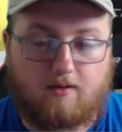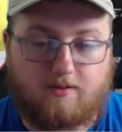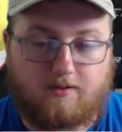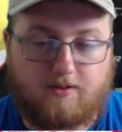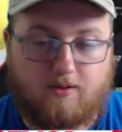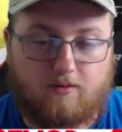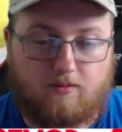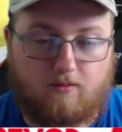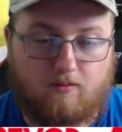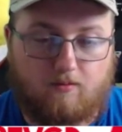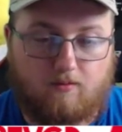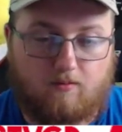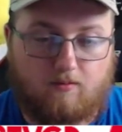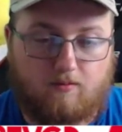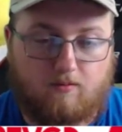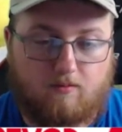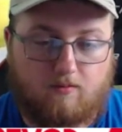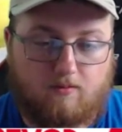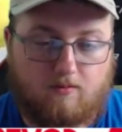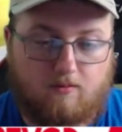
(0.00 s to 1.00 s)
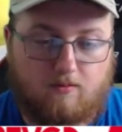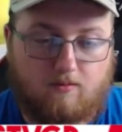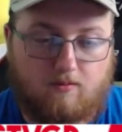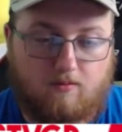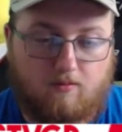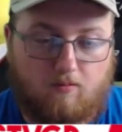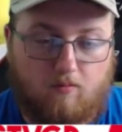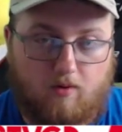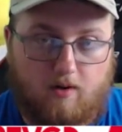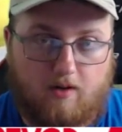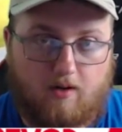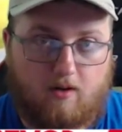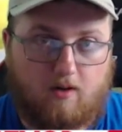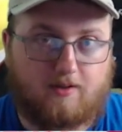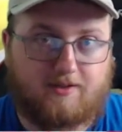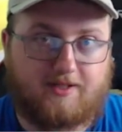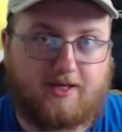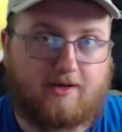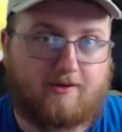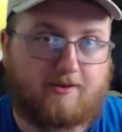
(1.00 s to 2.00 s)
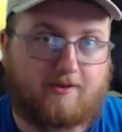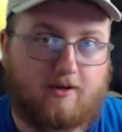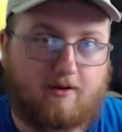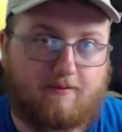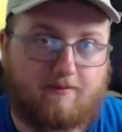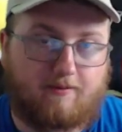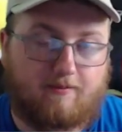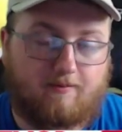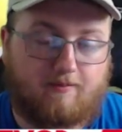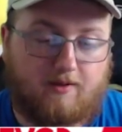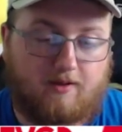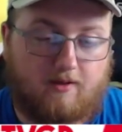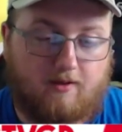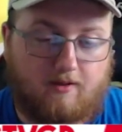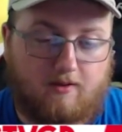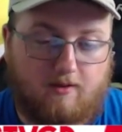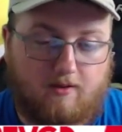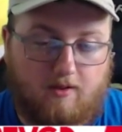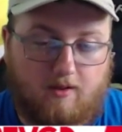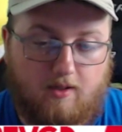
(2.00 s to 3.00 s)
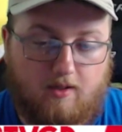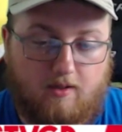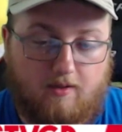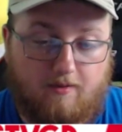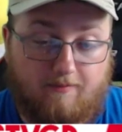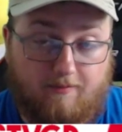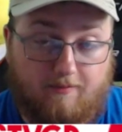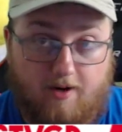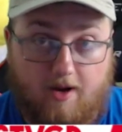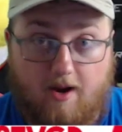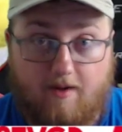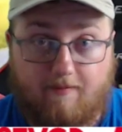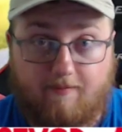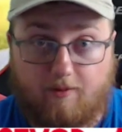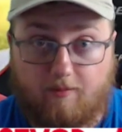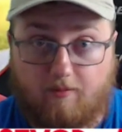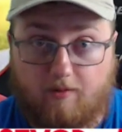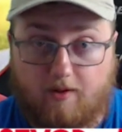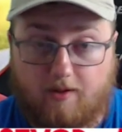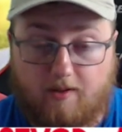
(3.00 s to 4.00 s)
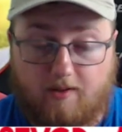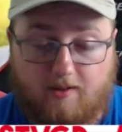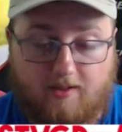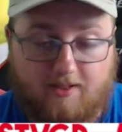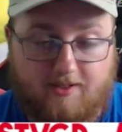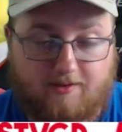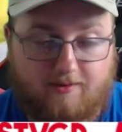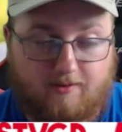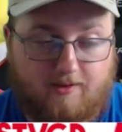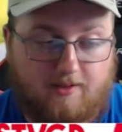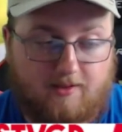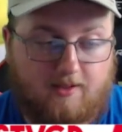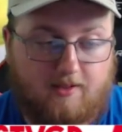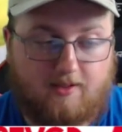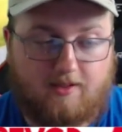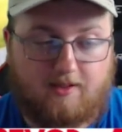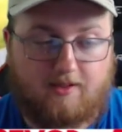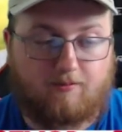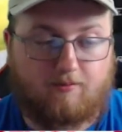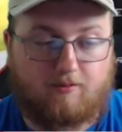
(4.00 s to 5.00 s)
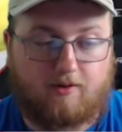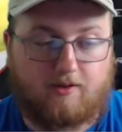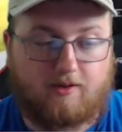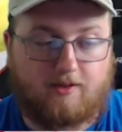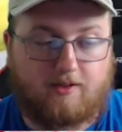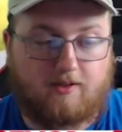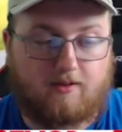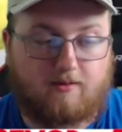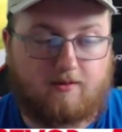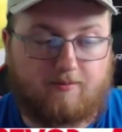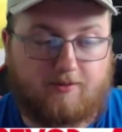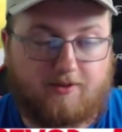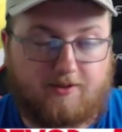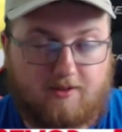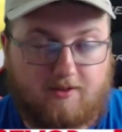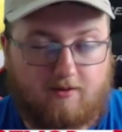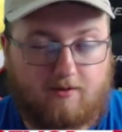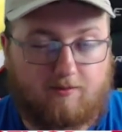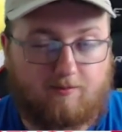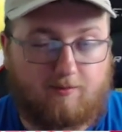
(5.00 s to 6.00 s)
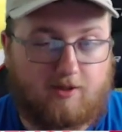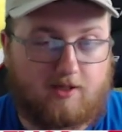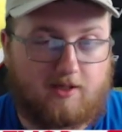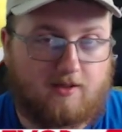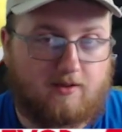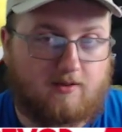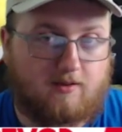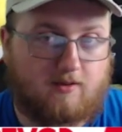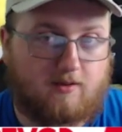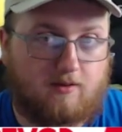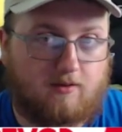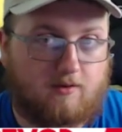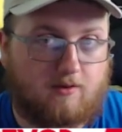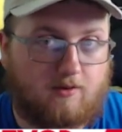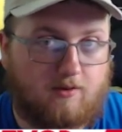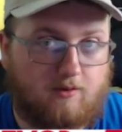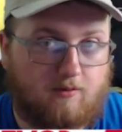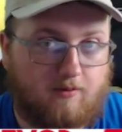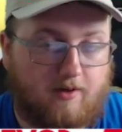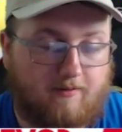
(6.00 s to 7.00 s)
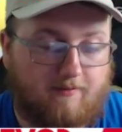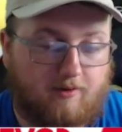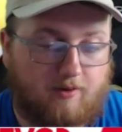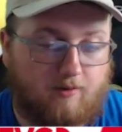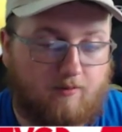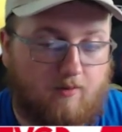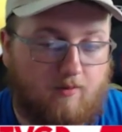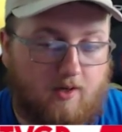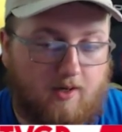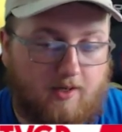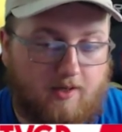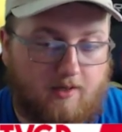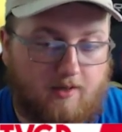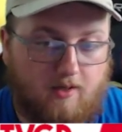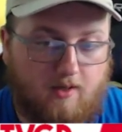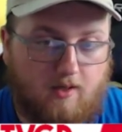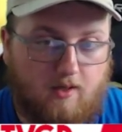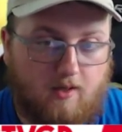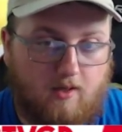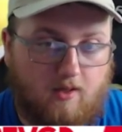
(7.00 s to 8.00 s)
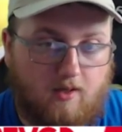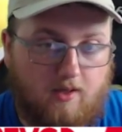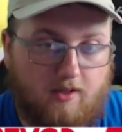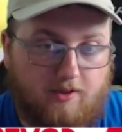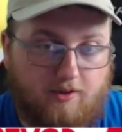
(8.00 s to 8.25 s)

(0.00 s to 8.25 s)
to what all is out there for me, for everyone. And that's what it really puts another meaning to that you can do whatever you want, that you